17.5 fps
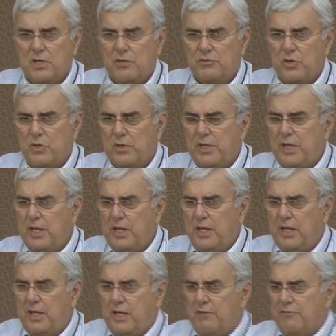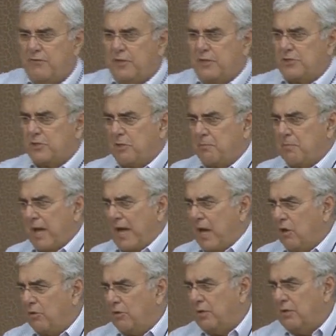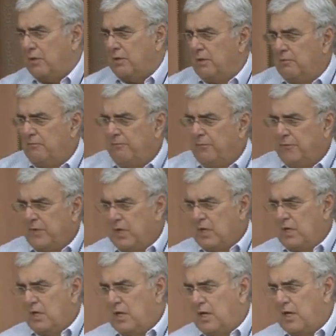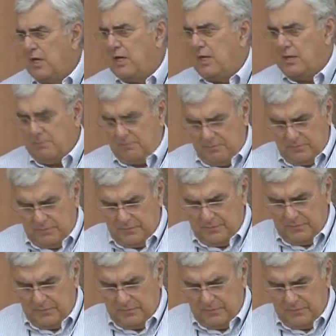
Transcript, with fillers: So if it's about, um,